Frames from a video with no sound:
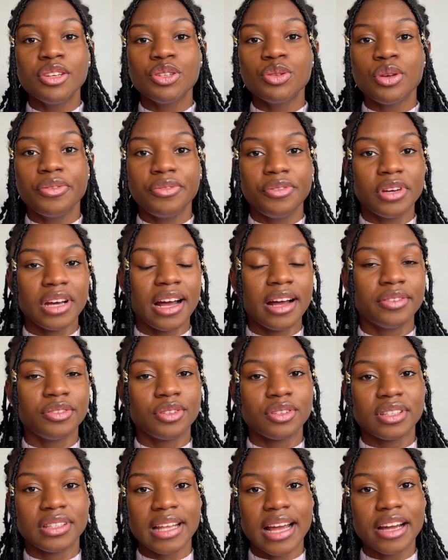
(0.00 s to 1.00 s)
So if you have
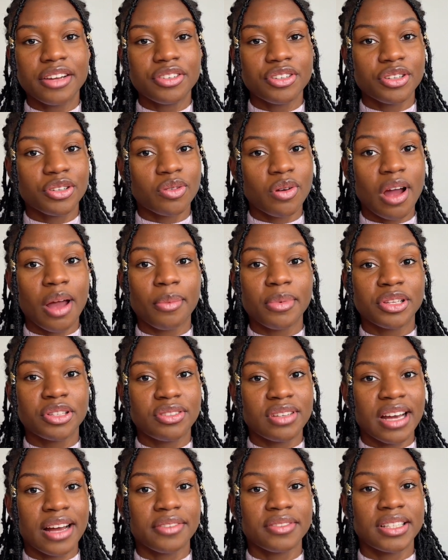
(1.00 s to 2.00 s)
those dietary requirements,
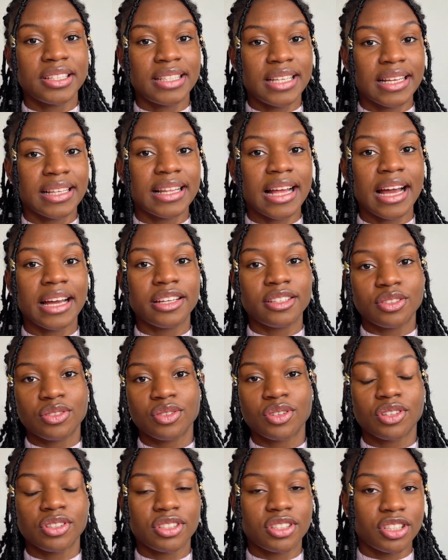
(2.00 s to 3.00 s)
you have to take that into
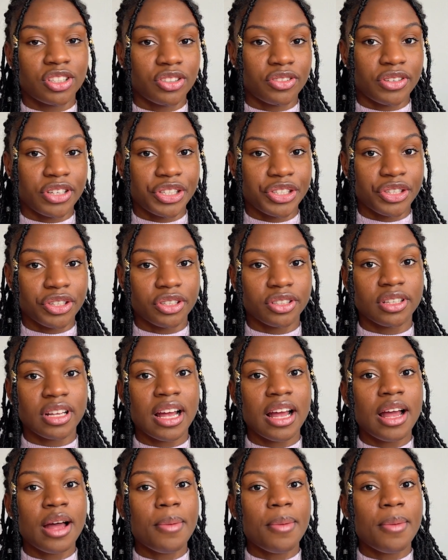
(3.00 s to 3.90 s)
consideration.